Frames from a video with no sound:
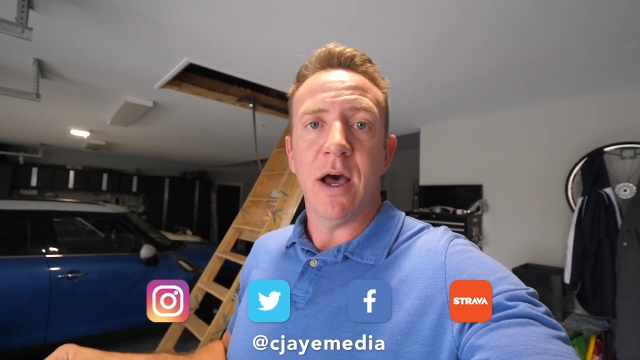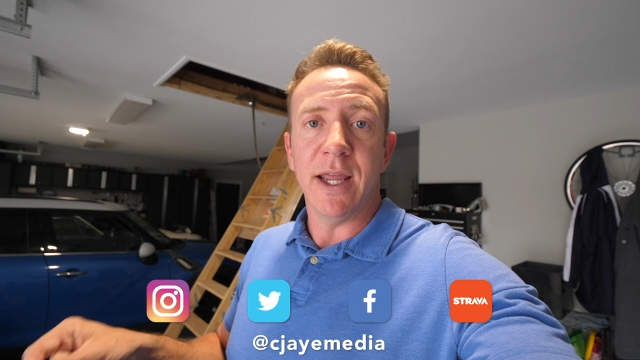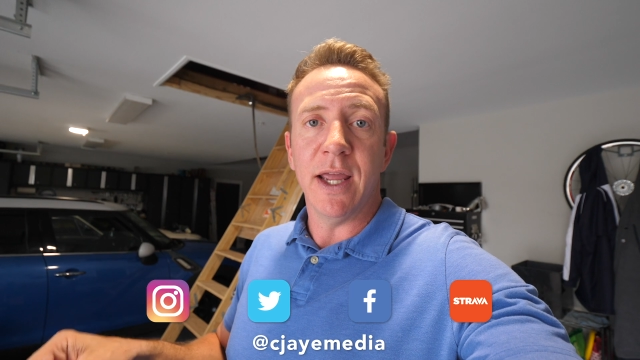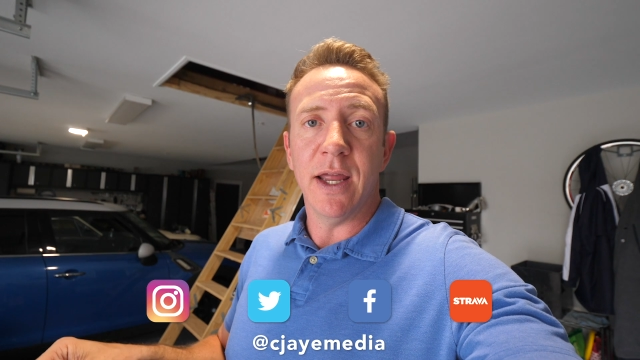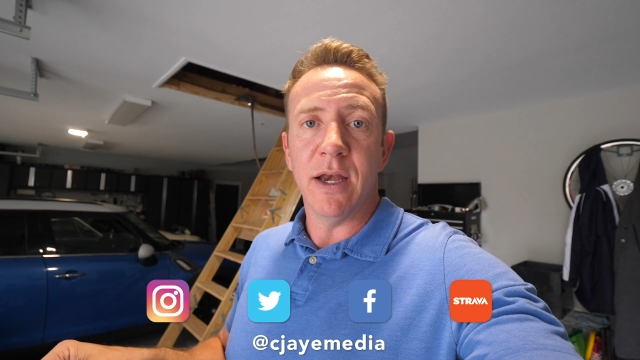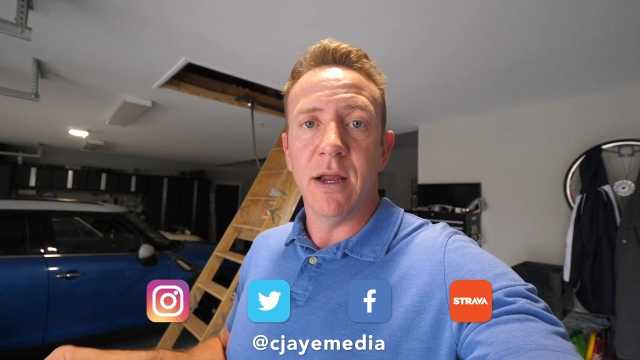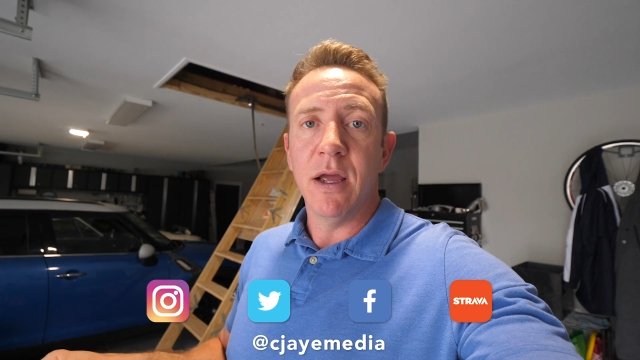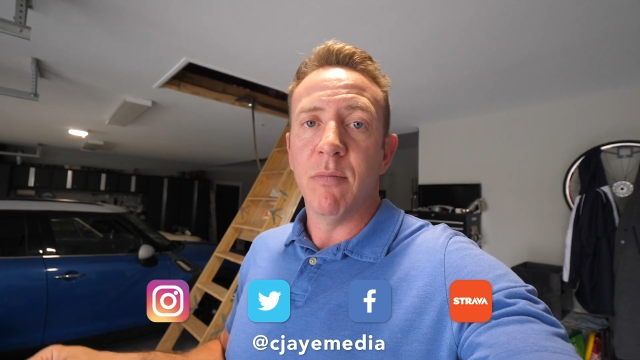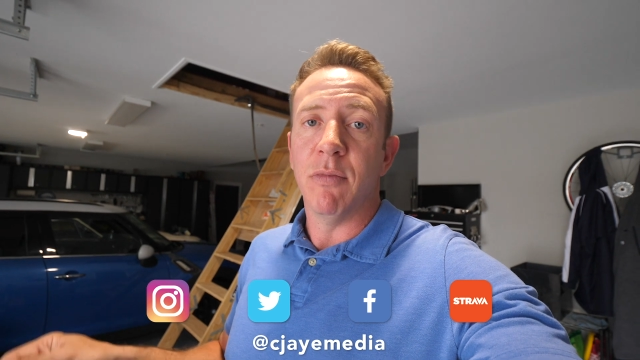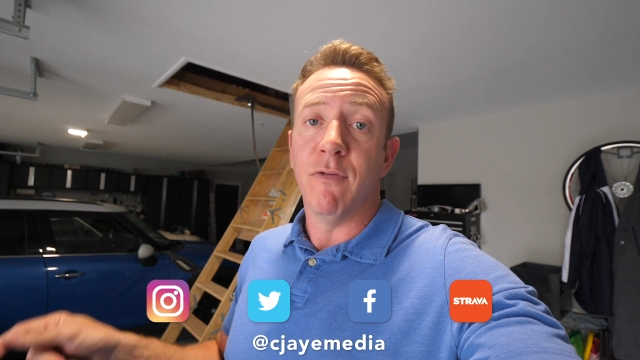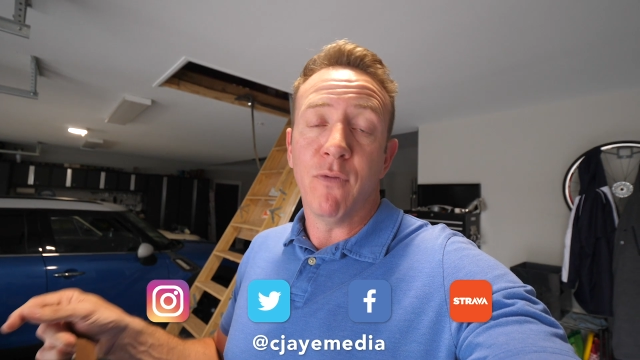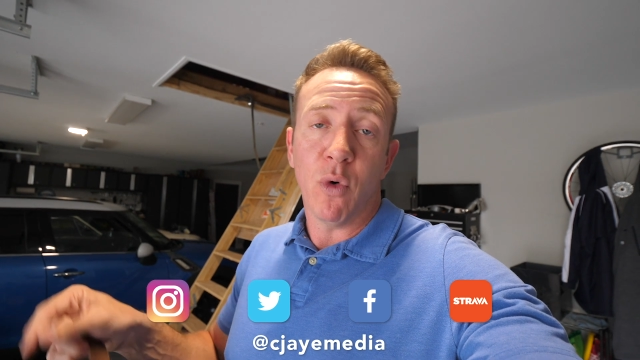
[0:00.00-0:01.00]
in
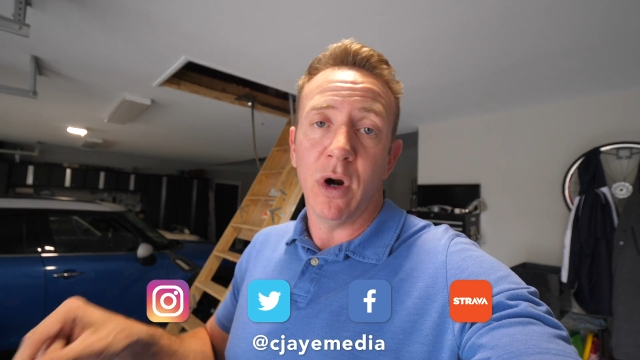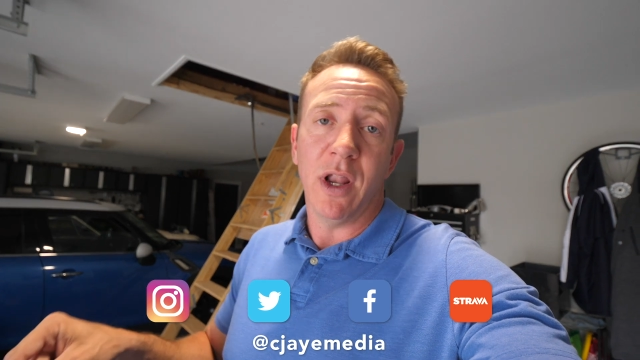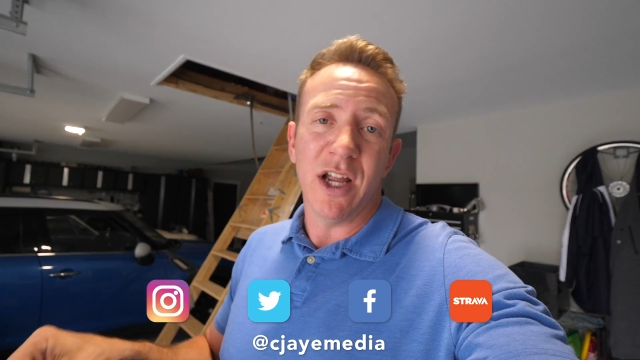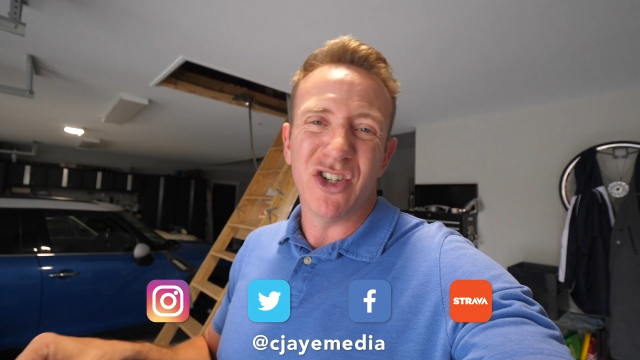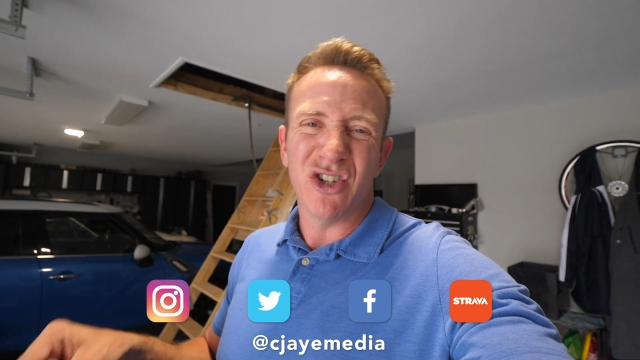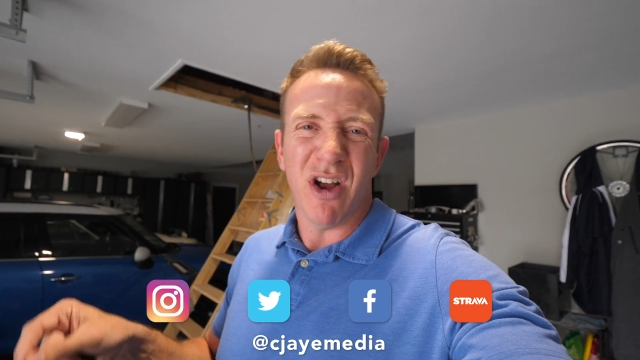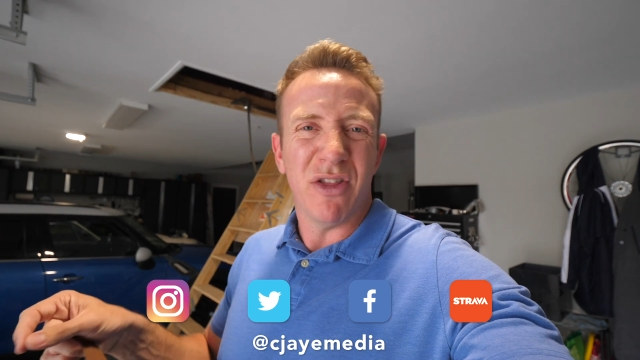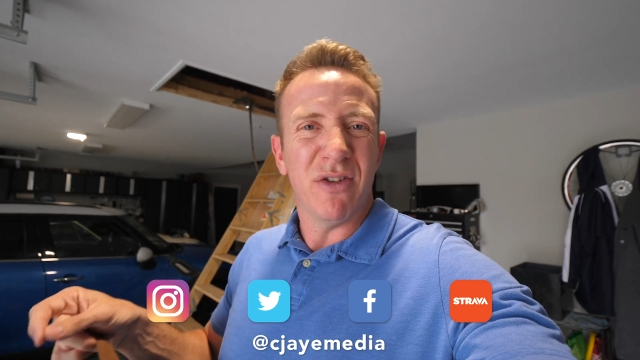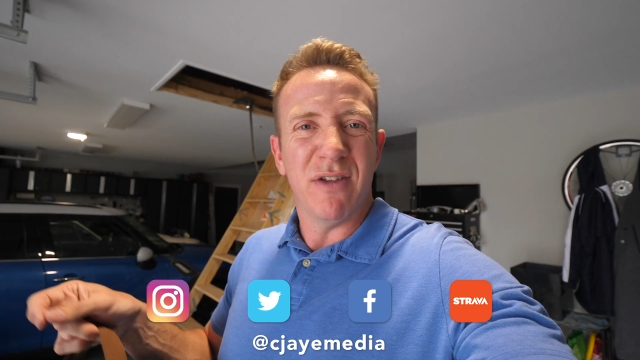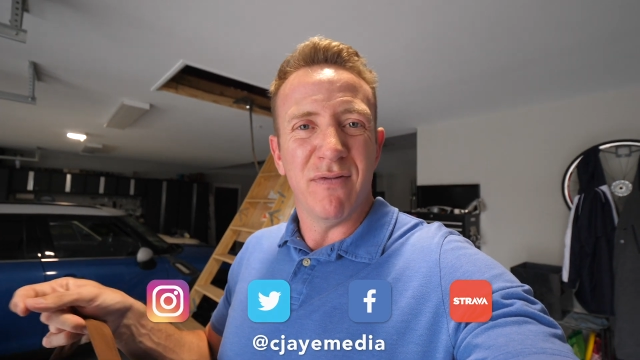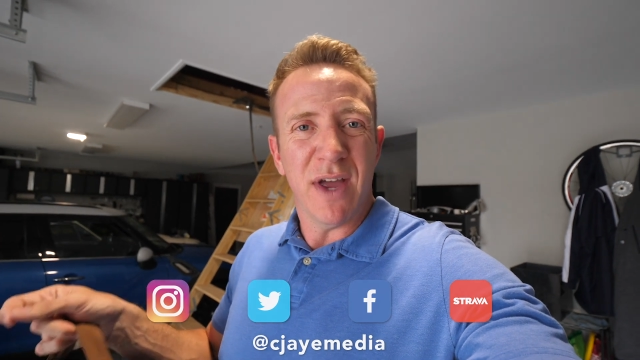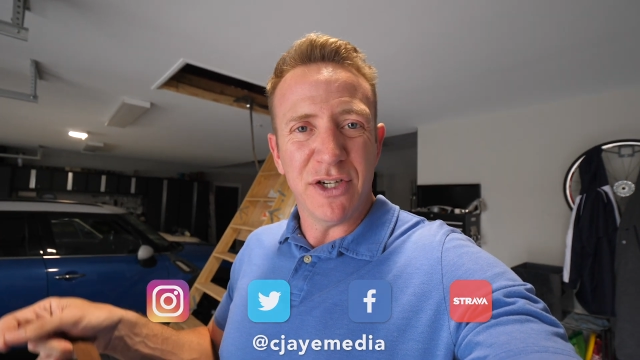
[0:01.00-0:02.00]
before lunch other
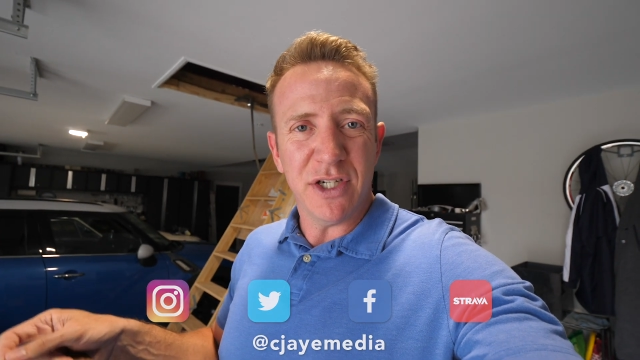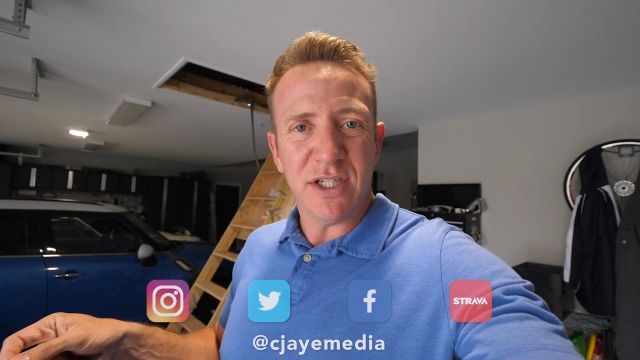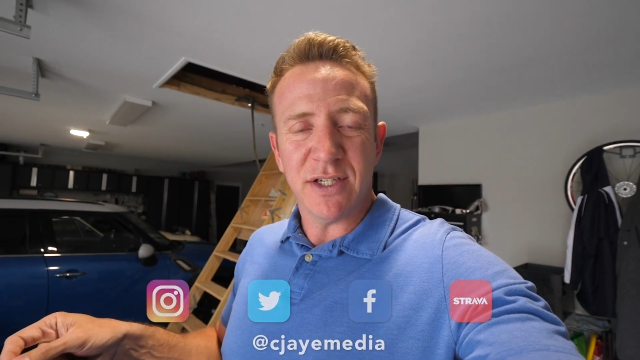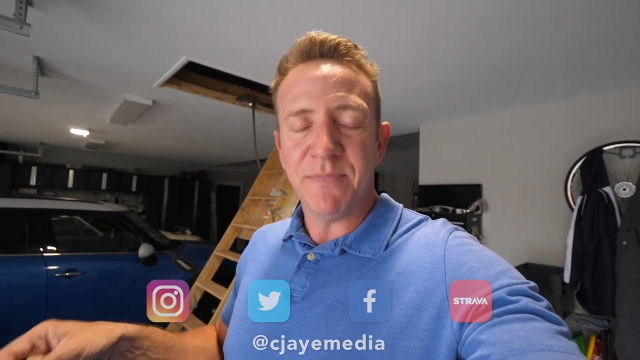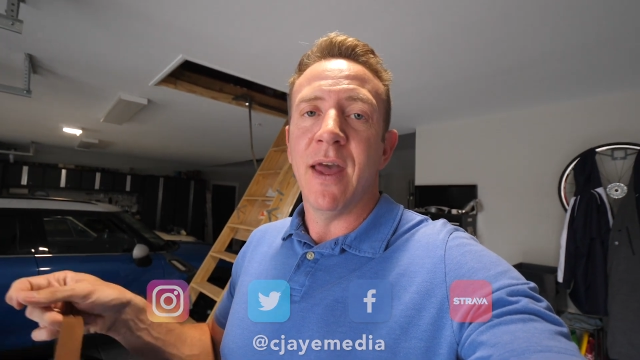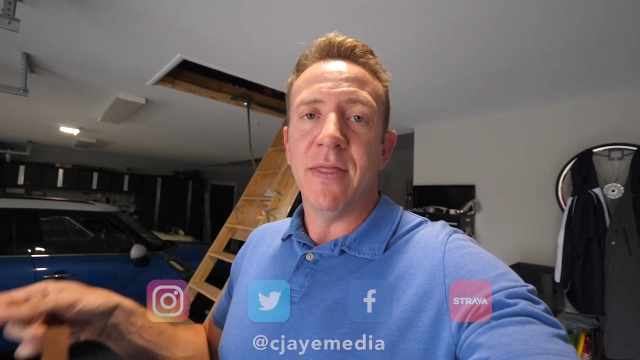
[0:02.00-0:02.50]
than veggies.